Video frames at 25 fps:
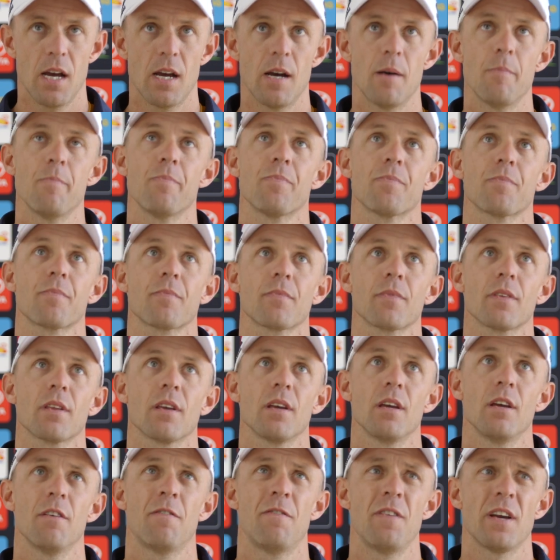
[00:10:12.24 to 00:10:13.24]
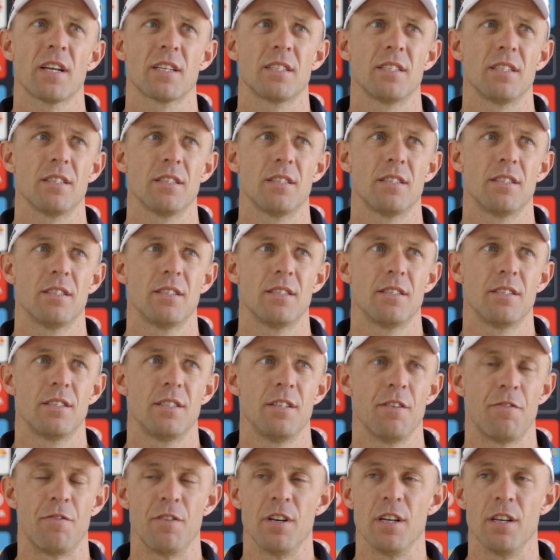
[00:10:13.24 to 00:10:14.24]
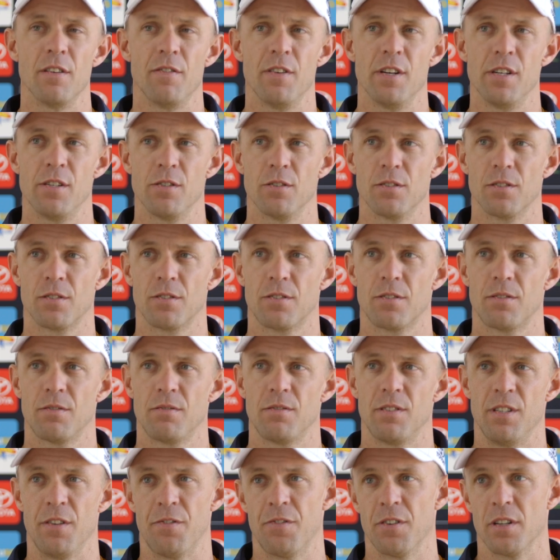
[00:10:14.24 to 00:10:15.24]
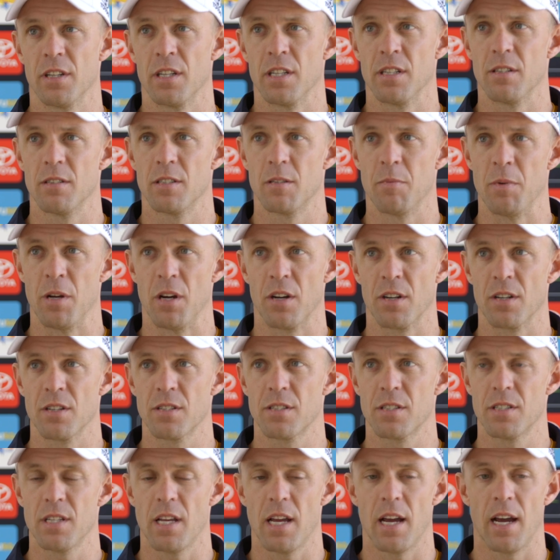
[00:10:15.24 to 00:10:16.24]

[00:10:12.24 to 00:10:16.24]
Um, affects different individuals differently, to be honest.